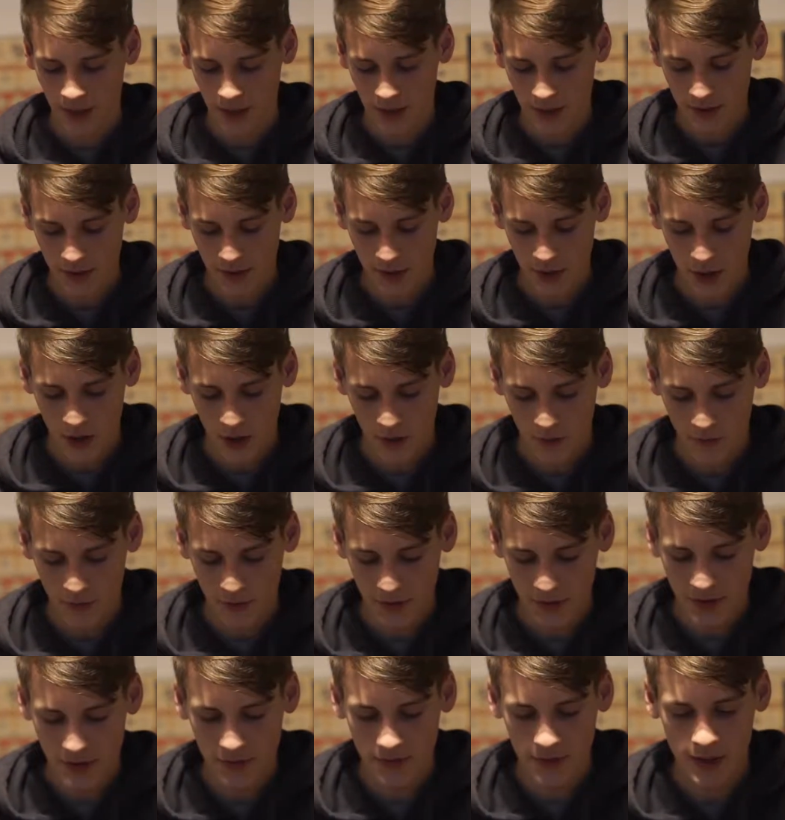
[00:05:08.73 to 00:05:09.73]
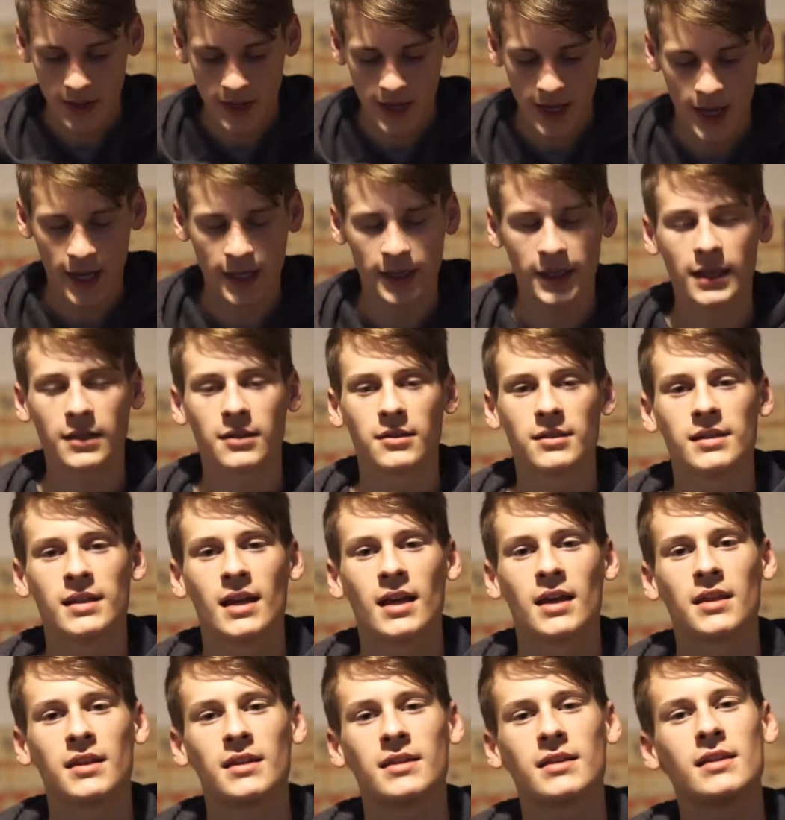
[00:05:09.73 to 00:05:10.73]
So first of all, I'd like to
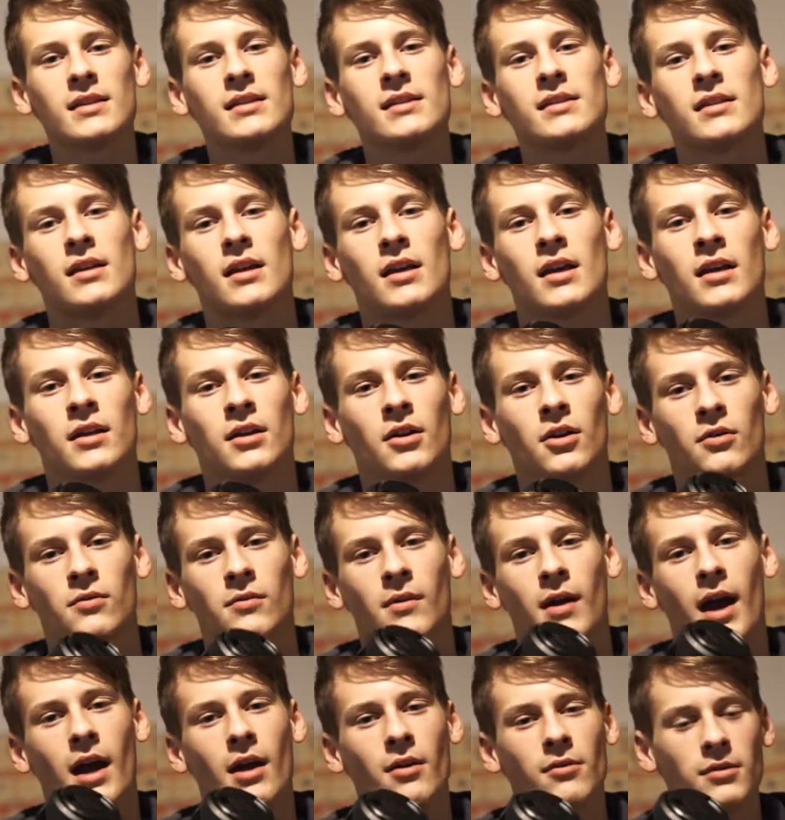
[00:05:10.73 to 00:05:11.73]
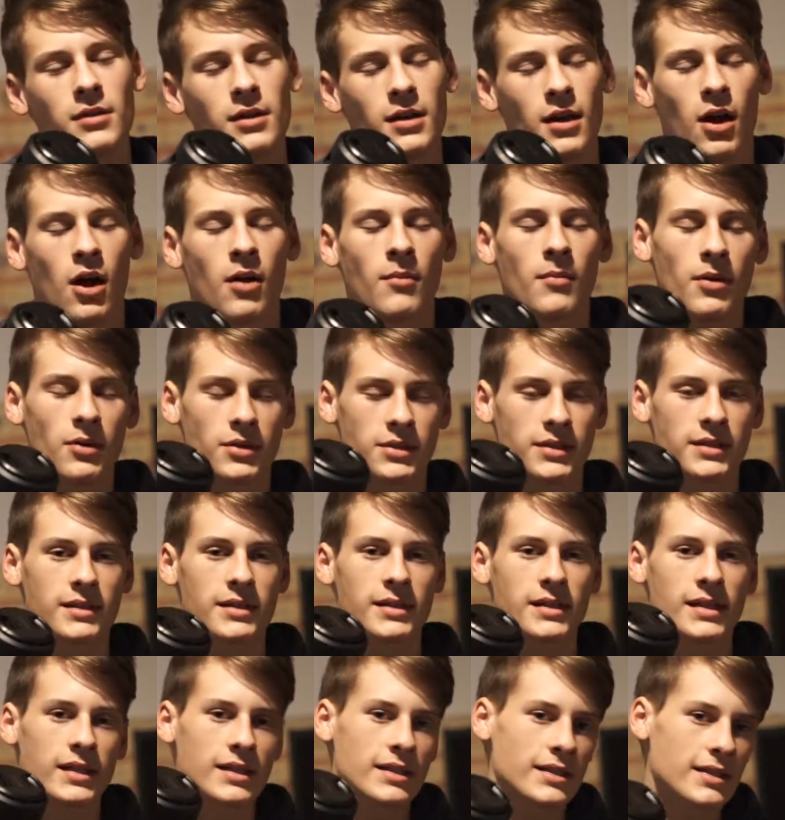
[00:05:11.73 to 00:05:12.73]
say this is an around almost
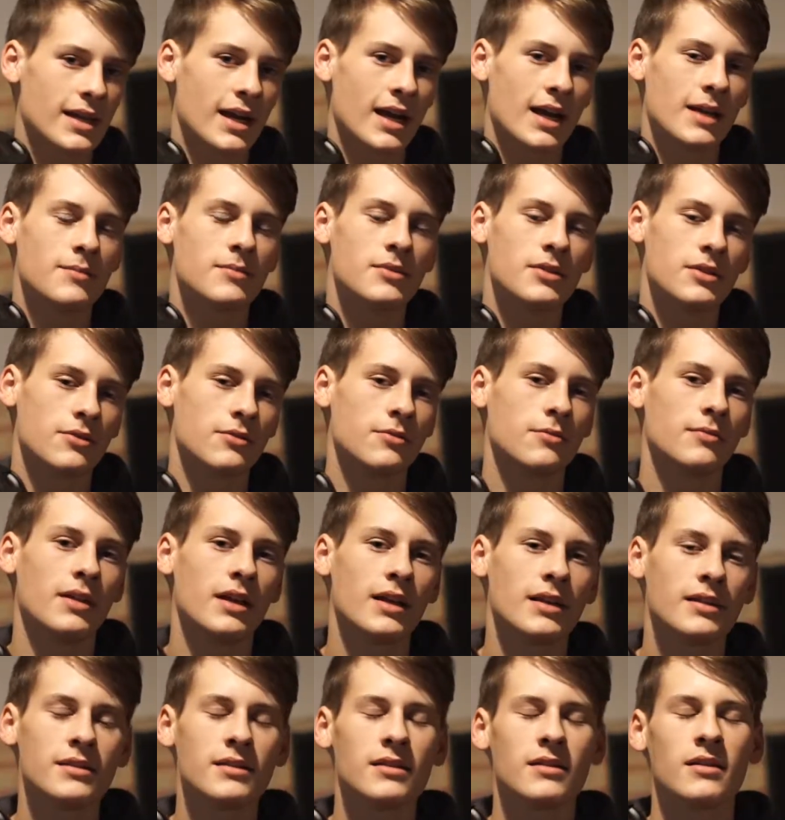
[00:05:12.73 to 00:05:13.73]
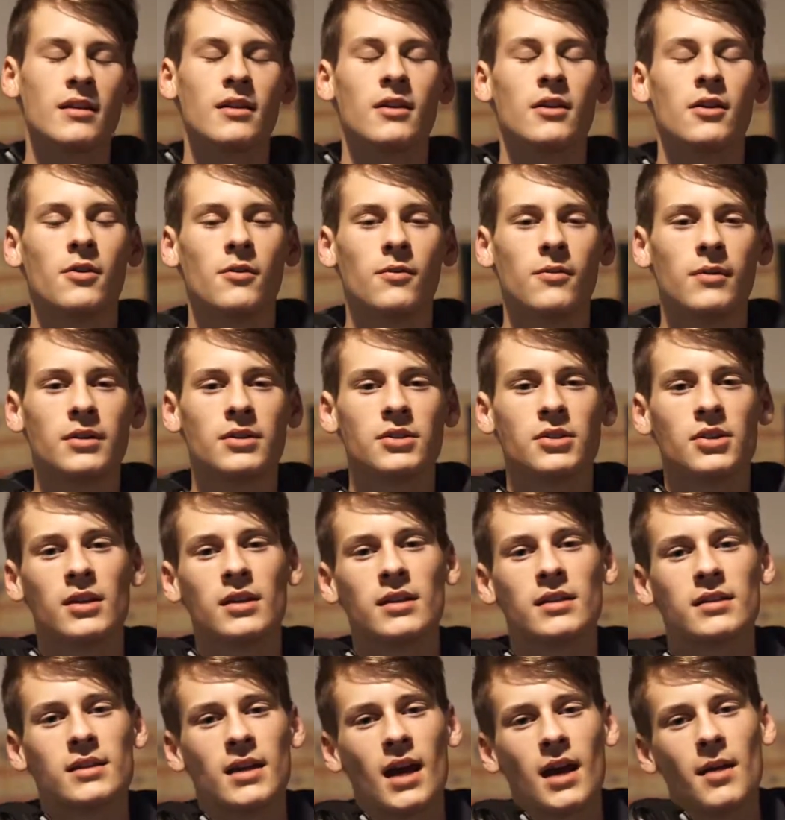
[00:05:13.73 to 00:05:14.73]
6 times zoom lens, which
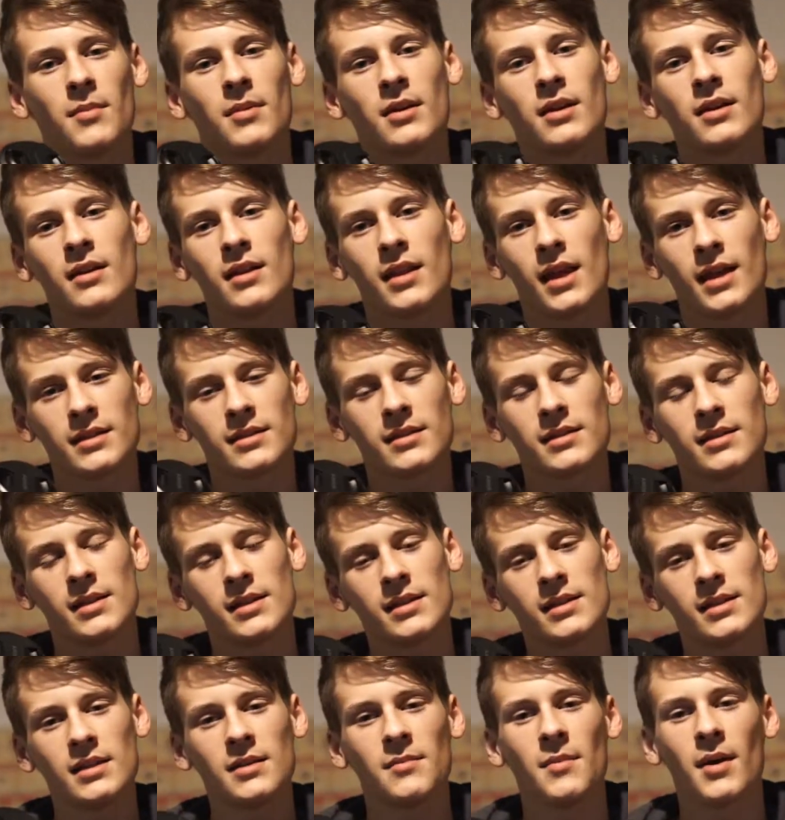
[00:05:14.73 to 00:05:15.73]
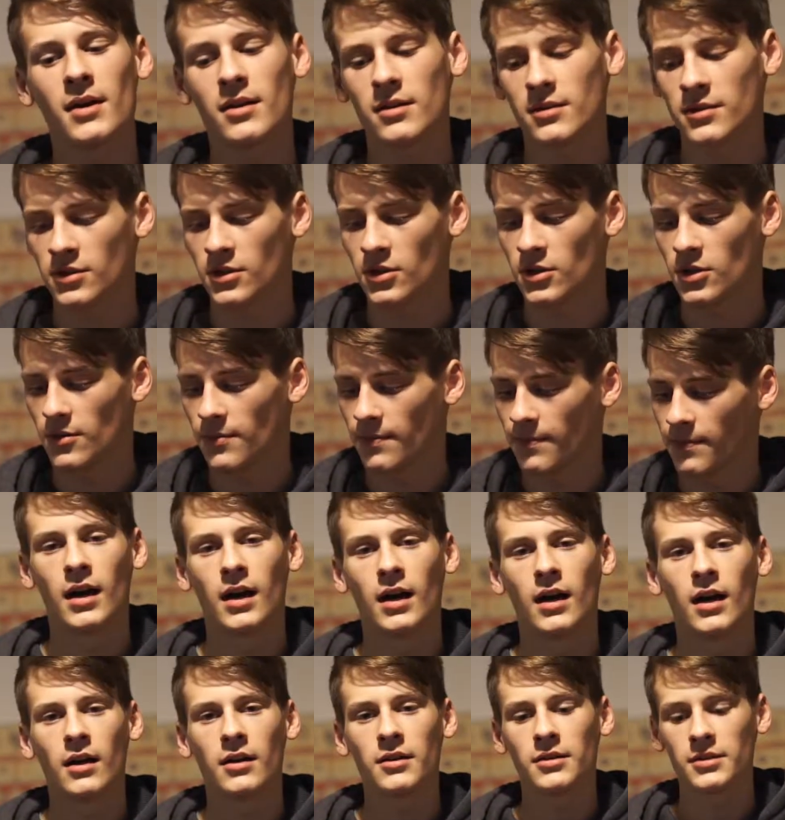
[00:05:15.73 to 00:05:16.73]
is, I mean, that's a decent amount of zoom.
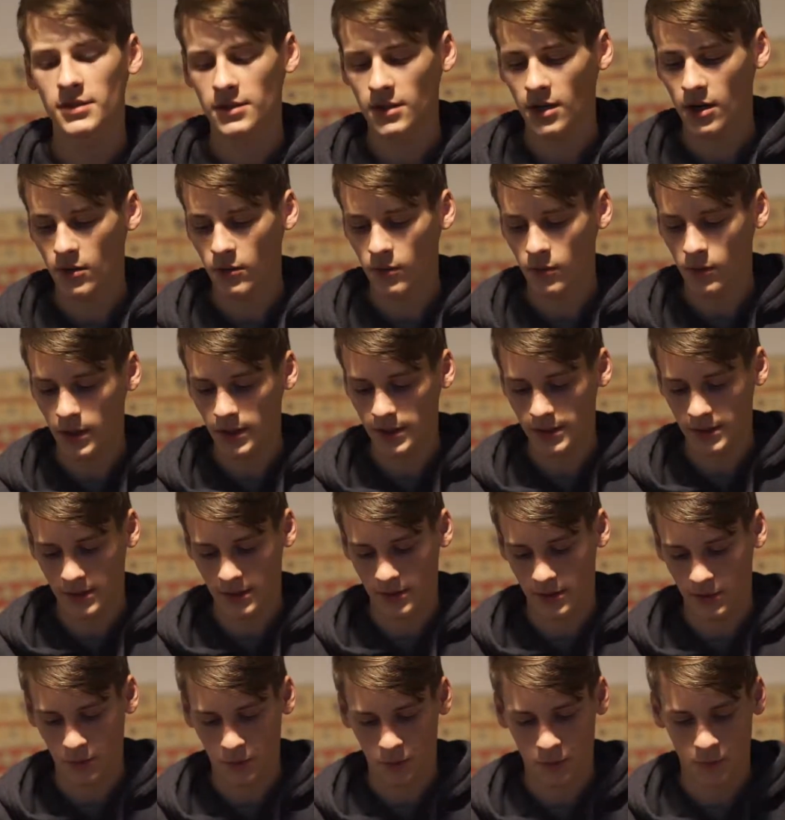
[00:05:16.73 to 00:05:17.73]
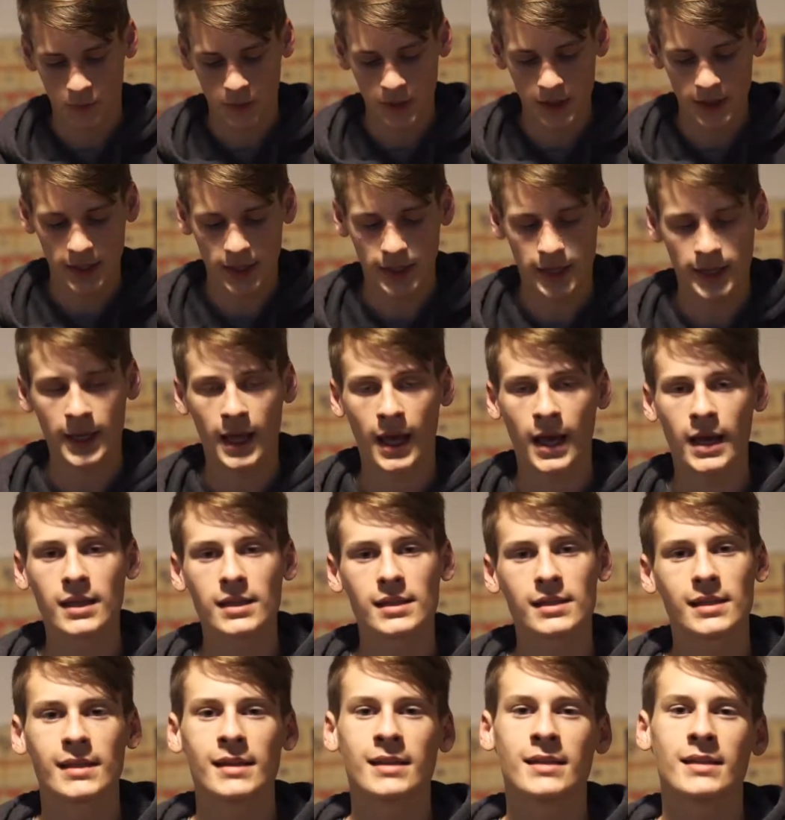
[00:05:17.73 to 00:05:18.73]
Also, what's really
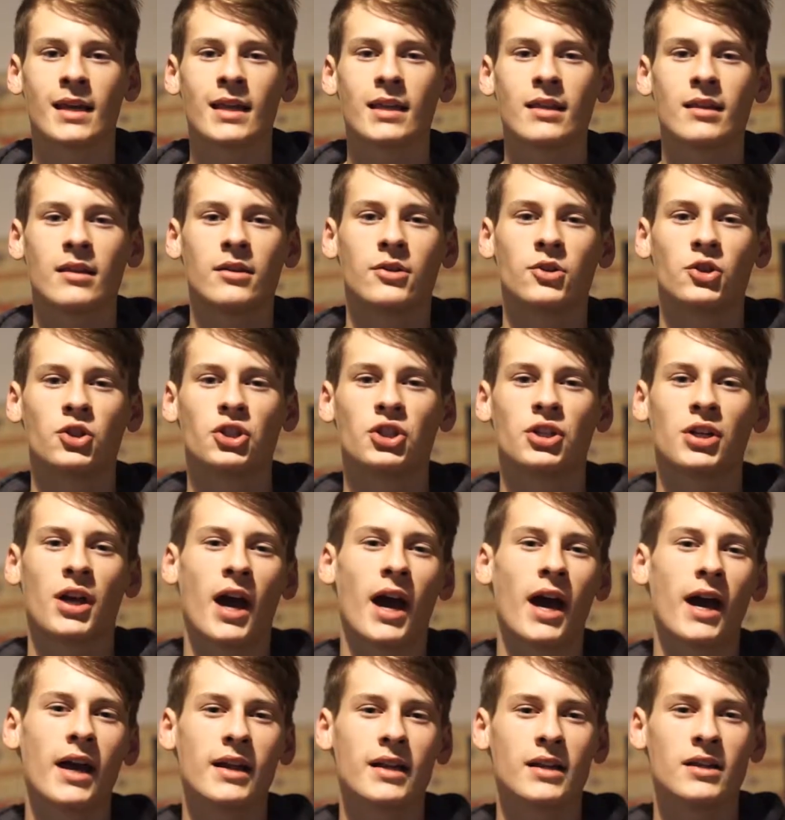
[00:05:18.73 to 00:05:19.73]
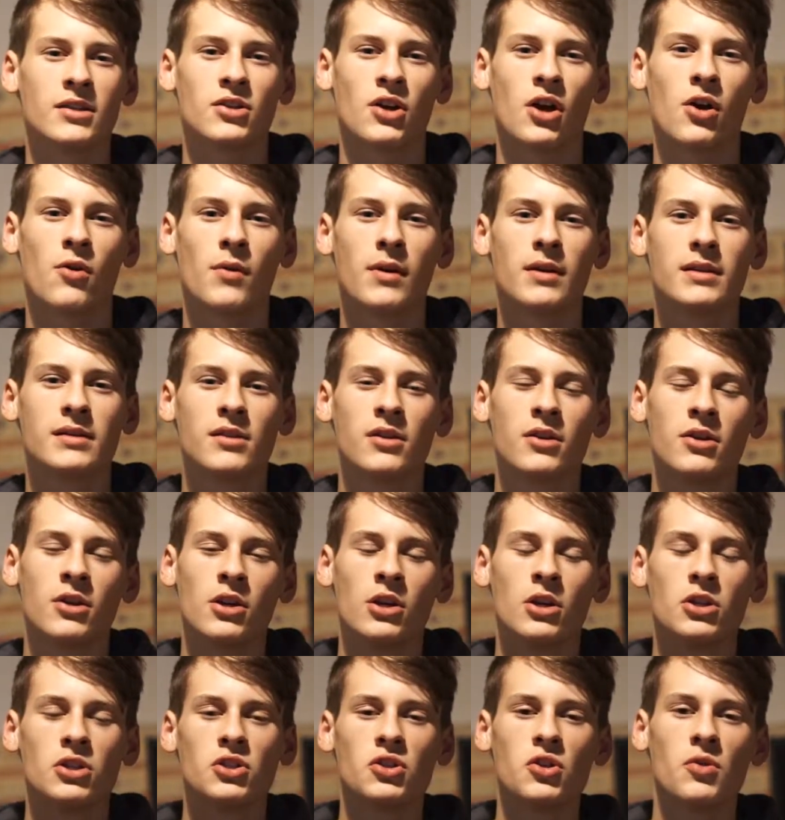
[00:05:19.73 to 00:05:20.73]
nice is that the shot is always
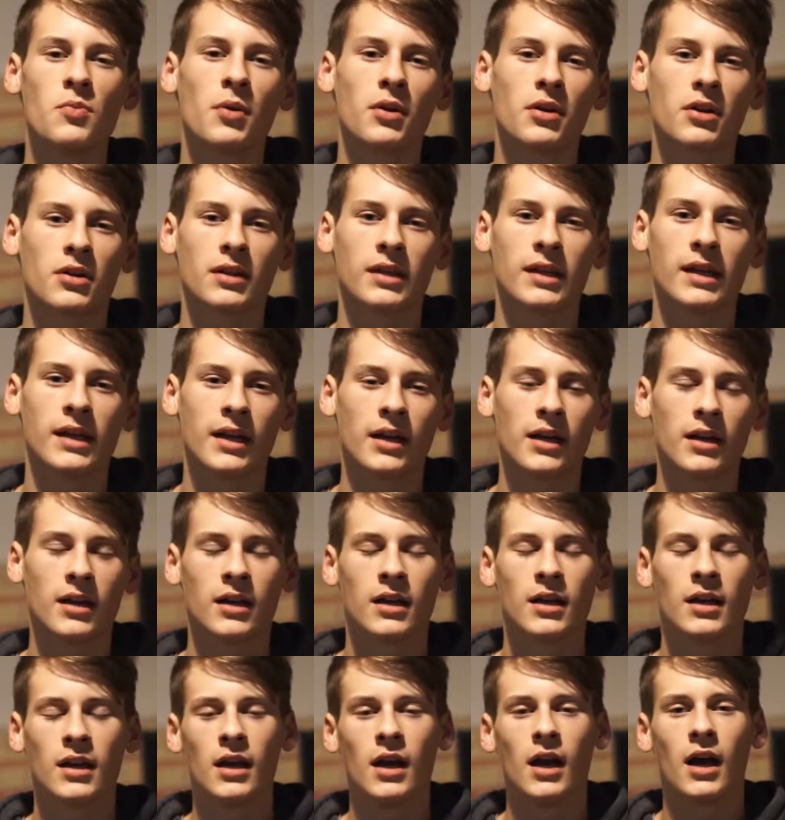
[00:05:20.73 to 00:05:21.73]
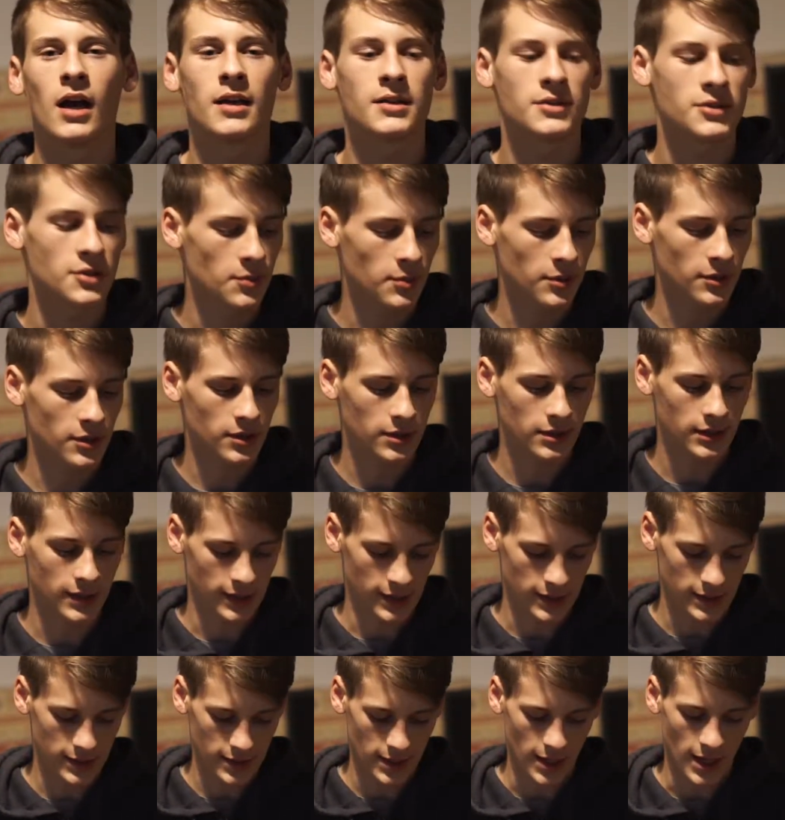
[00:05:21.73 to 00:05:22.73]
super clear, super
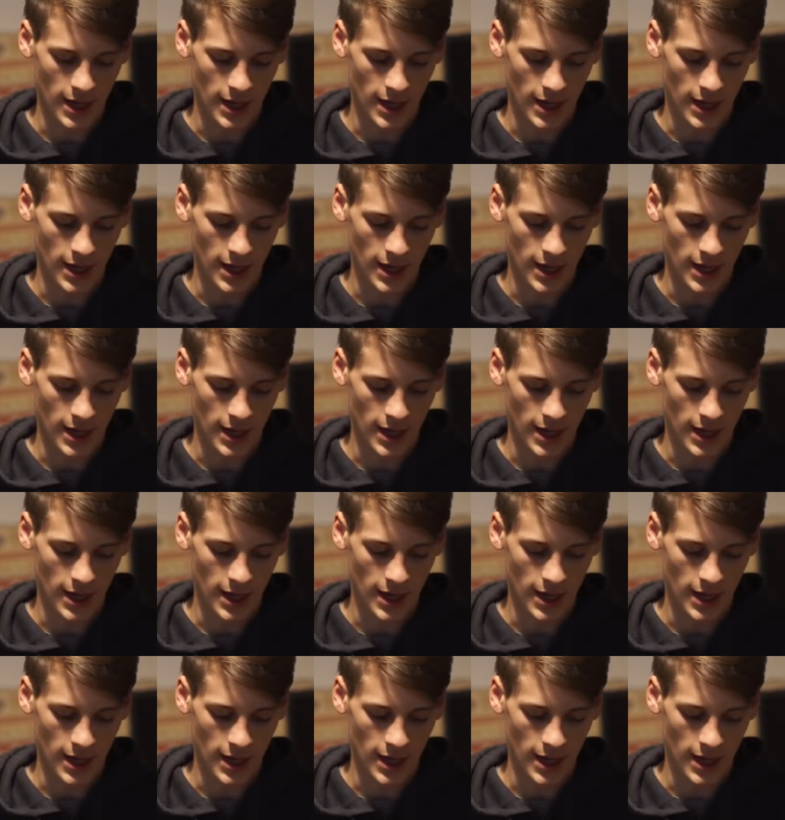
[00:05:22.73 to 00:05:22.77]
clean.